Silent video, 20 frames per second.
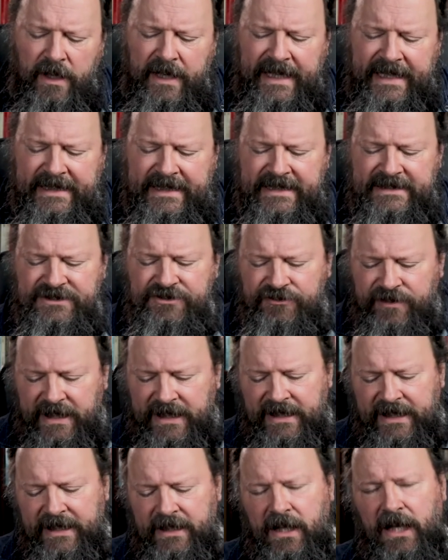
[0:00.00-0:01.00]
it is
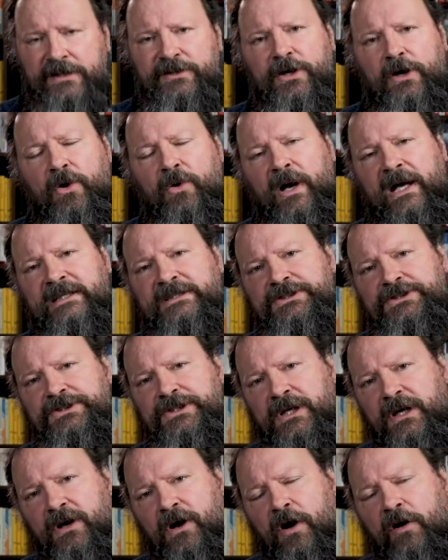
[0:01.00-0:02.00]
really not a
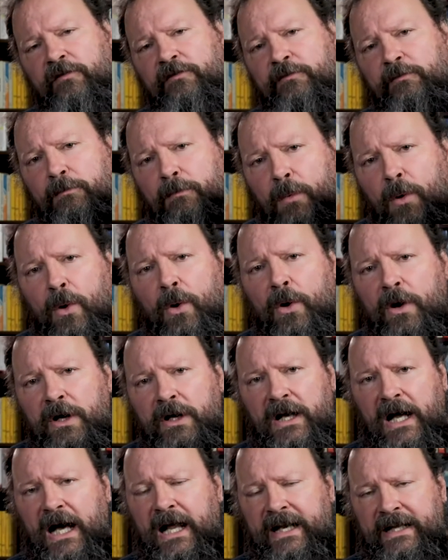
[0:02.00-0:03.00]
question of more
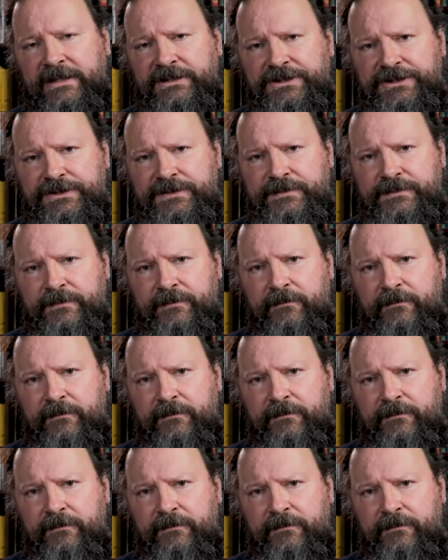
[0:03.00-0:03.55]
knowledge.